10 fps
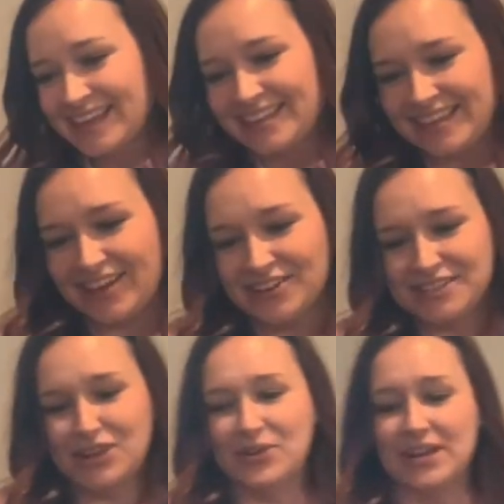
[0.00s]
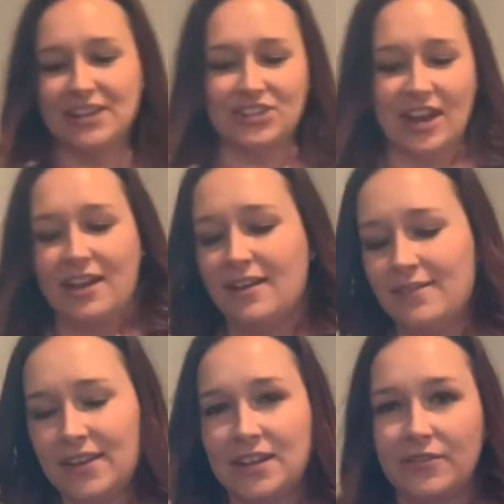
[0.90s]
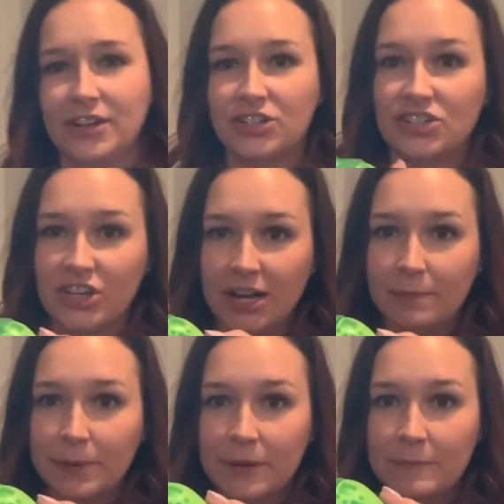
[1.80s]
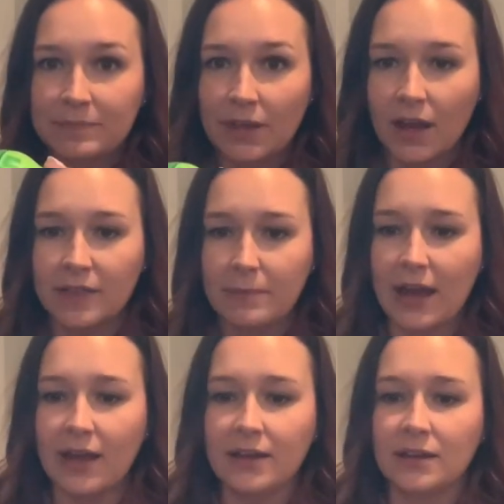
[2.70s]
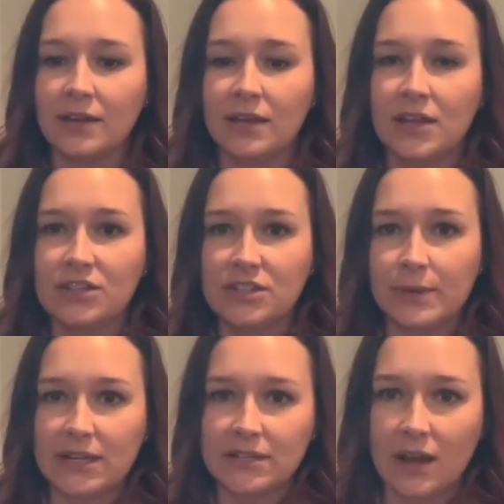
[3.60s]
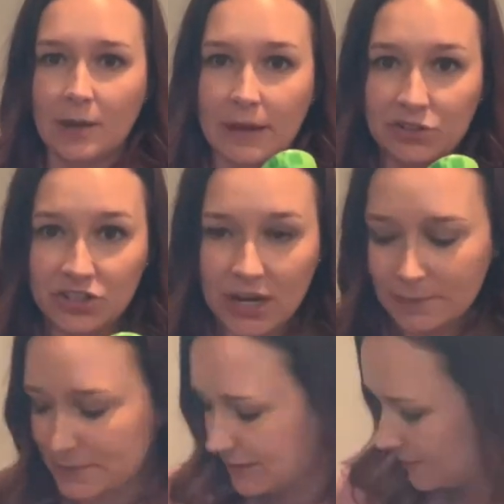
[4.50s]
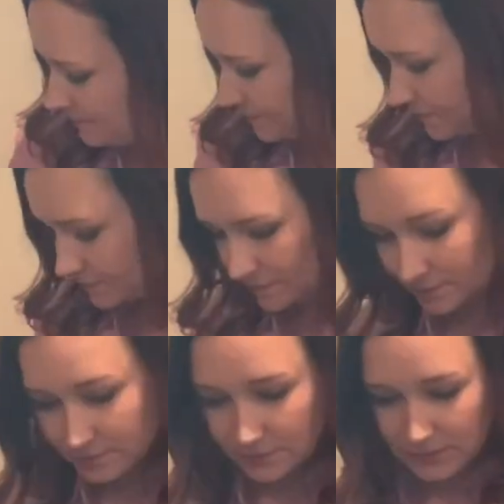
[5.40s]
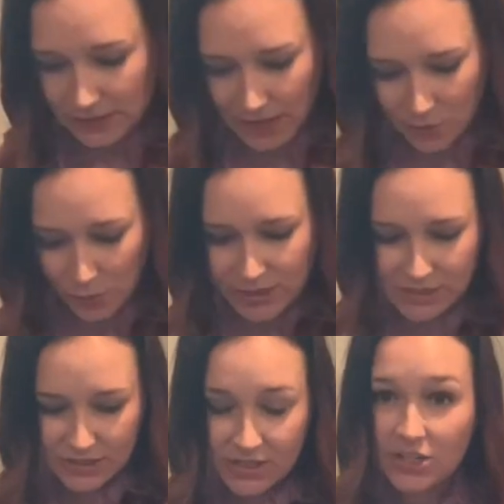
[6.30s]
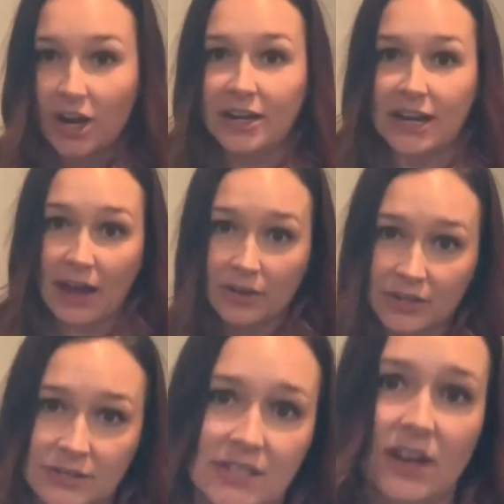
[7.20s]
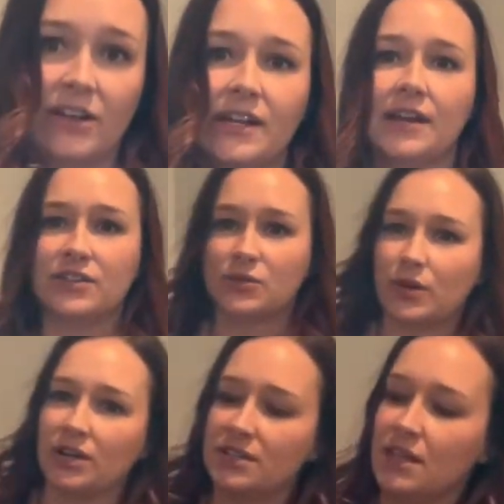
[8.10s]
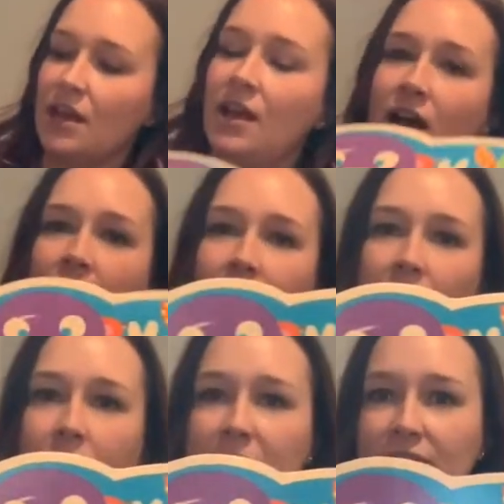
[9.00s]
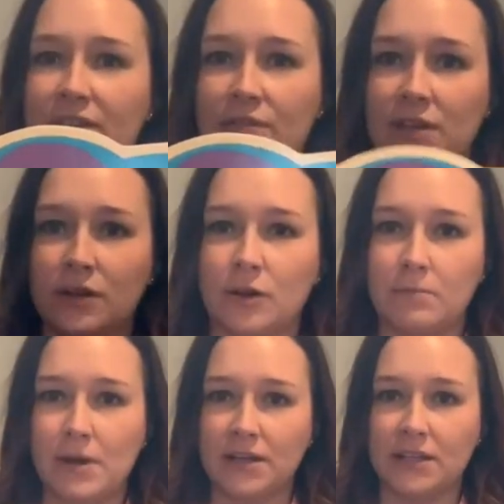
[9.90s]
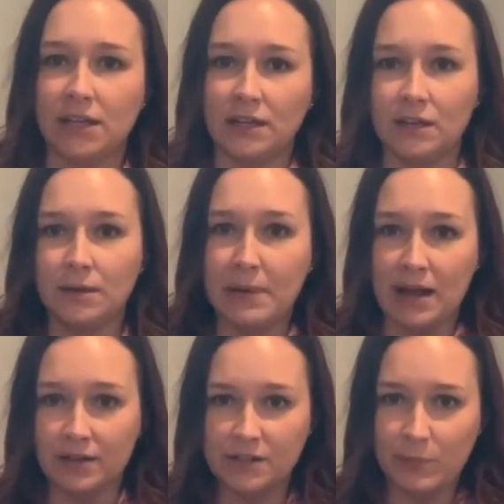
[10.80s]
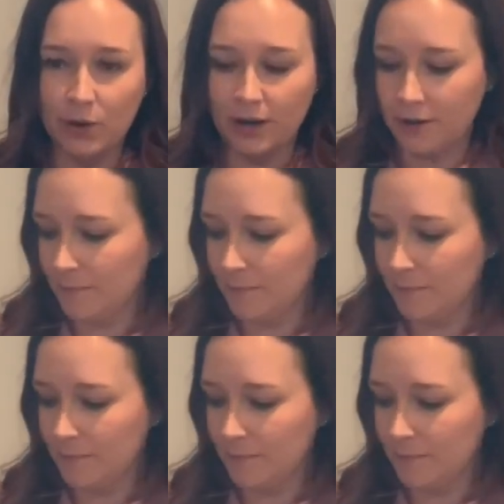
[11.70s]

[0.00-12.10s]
They also each have a different shape on the back, so we can talk about shapes. And we started out using our dinosaurs on my favorite little monkey balance board.